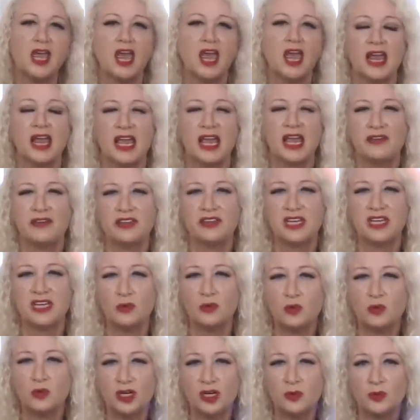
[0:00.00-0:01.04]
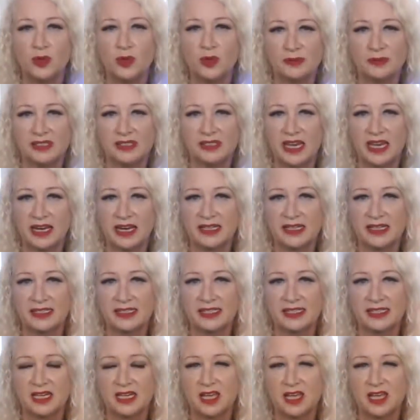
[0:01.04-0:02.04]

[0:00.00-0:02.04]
I have a network of websites.